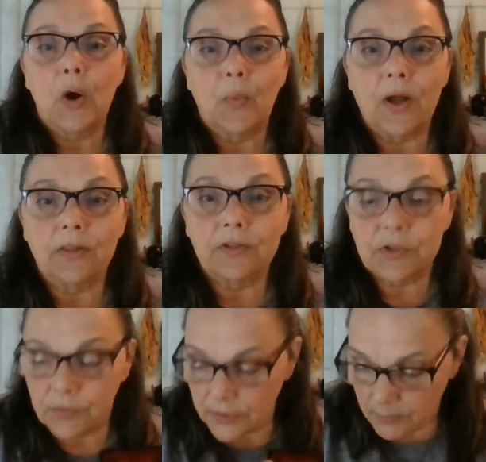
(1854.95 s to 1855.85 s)
Well,
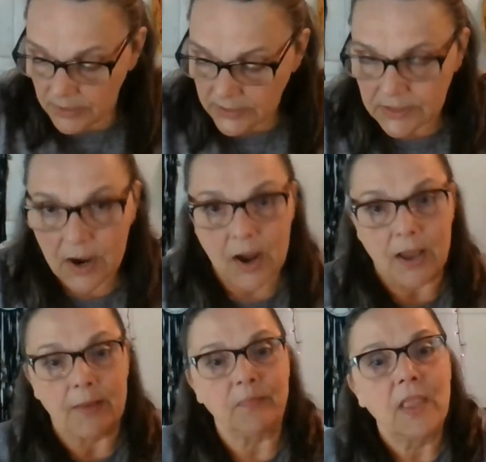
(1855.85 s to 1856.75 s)
so in the
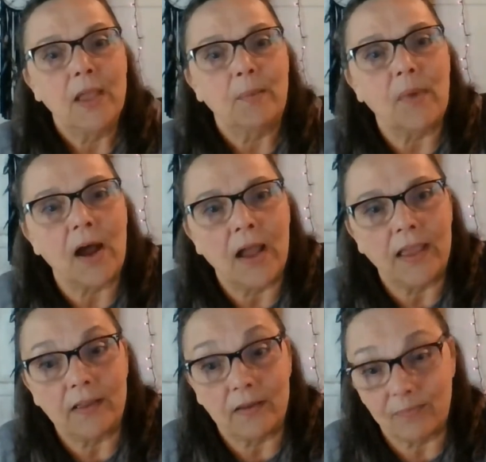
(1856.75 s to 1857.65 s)
meantime,
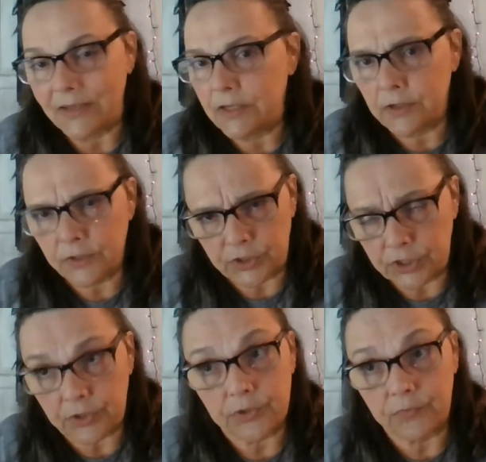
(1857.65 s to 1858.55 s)
my my dearest
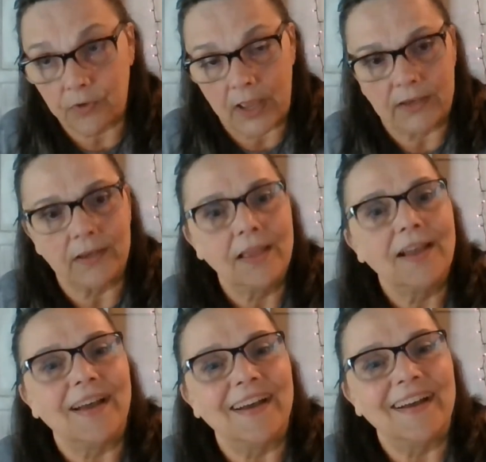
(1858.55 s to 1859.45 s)
dearest friend
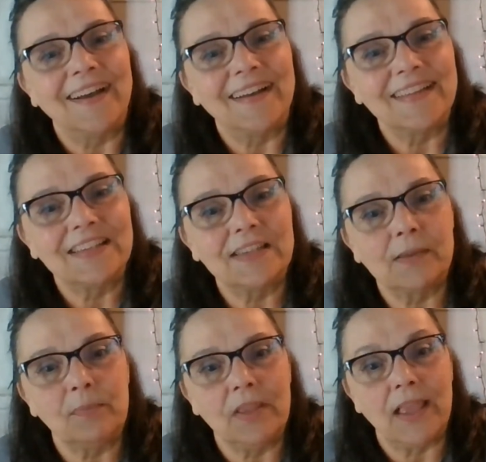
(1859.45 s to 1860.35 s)
uh,
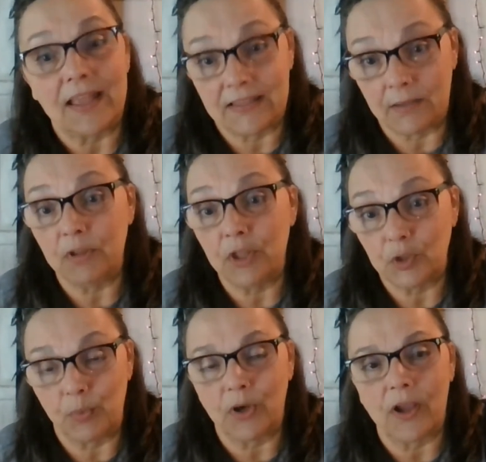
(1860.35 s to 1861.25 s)
sent me had sent me
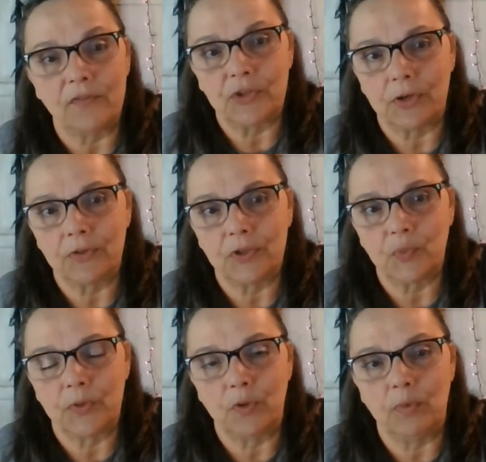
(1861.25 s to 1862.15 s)
this book. shared
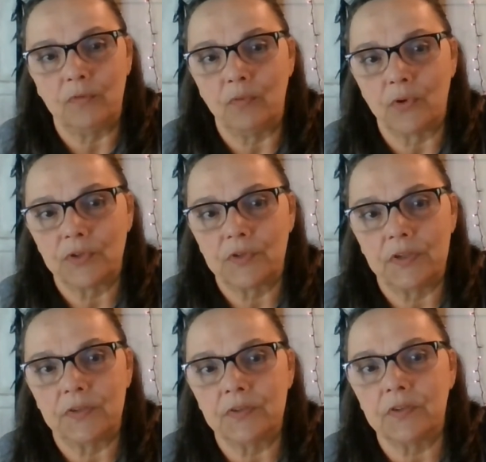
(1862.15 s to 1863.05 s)
this with you before.
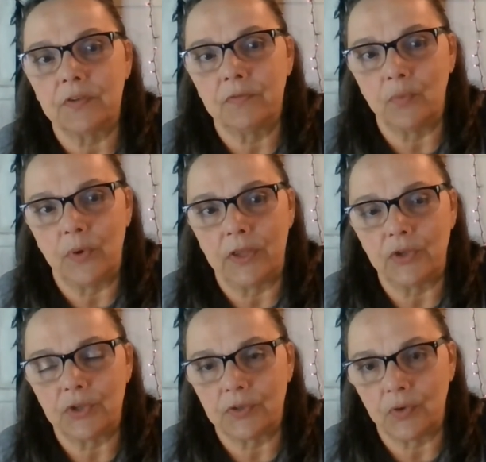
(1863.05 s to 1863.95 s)
Seasons of the
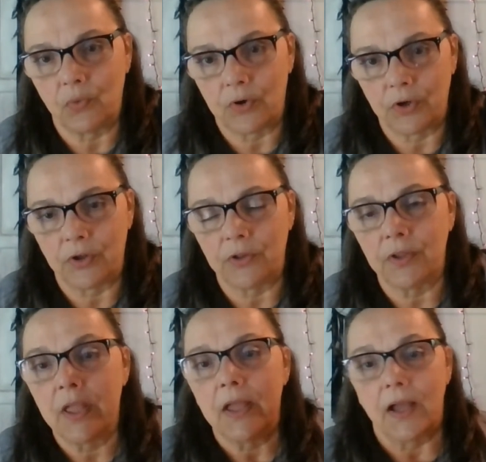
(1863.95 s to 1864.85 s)
Witch. It's an oracle,
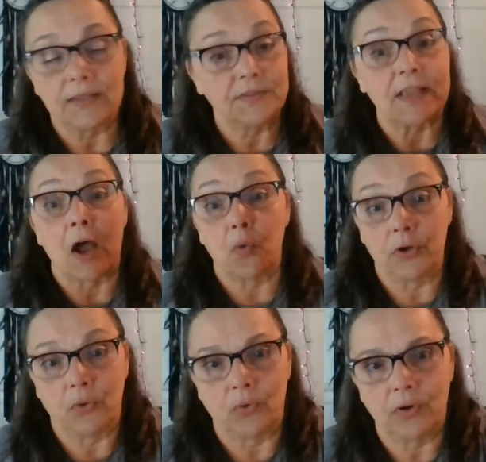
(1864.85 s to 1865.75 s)
a
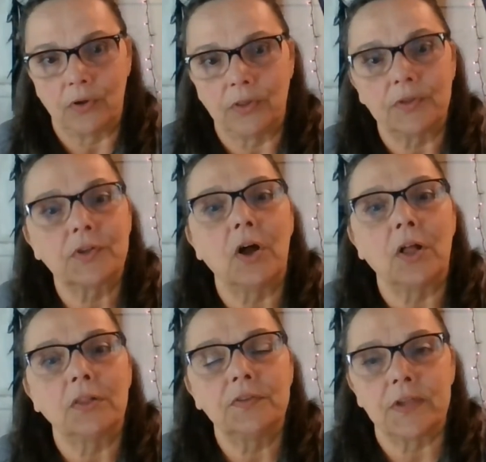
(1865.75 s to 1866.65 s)
Samhain oracle. It's
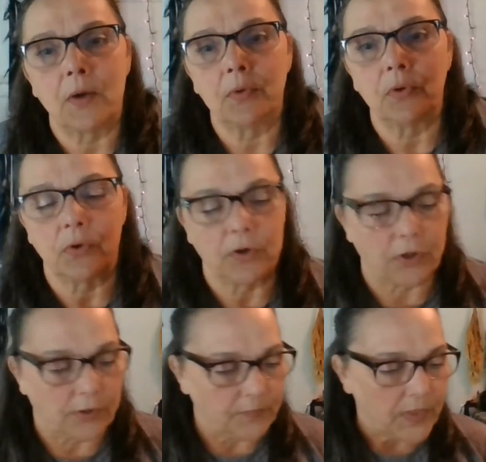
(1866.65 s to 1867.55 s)
called Samhain
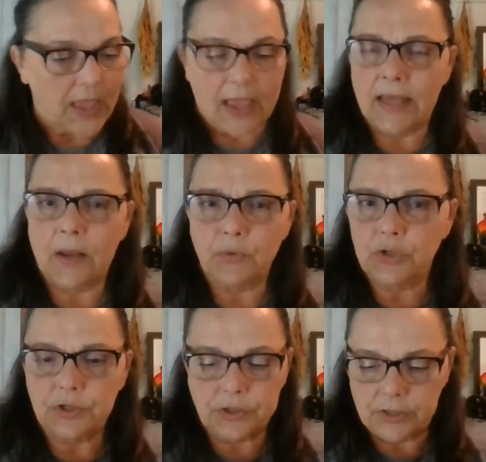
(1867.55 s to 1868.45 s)
oracle. And I was
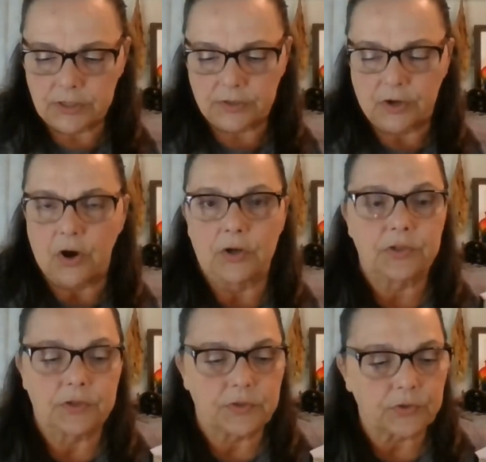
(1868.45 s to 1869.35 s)
just looking at the cards
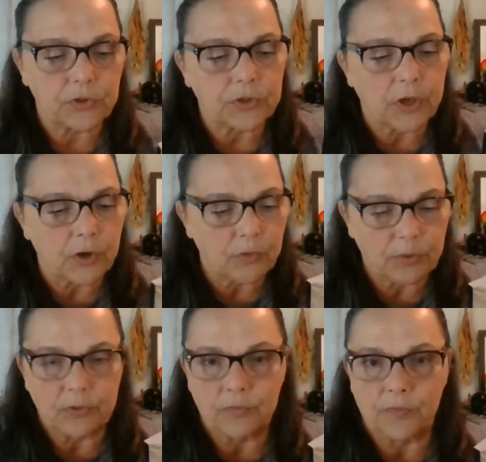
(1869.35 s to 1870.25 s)
because they're so
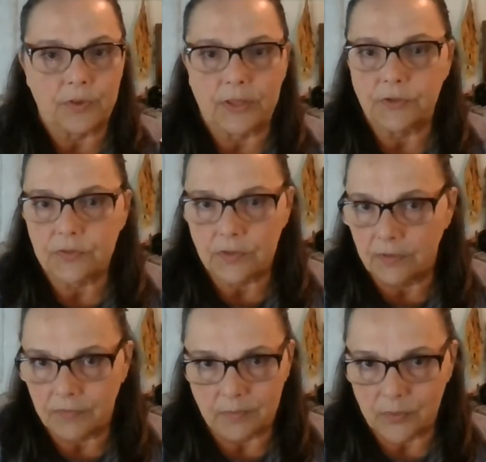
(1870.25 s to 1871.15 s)
beautiful. I just
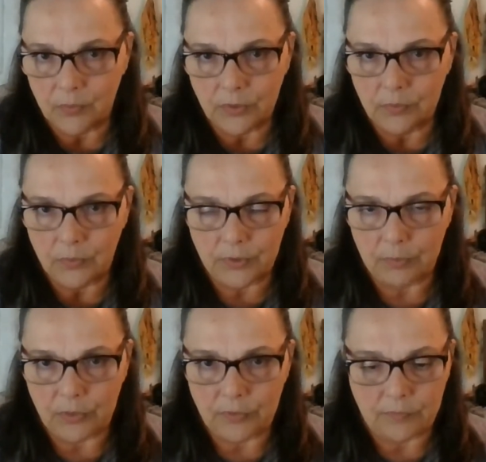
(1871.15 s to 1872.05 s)
love them. They're really really
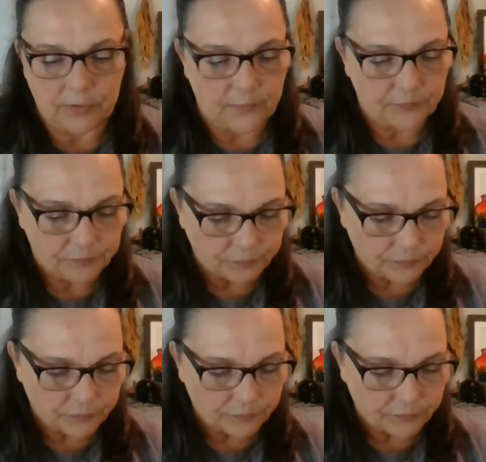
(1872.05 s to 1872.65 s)
beautiful.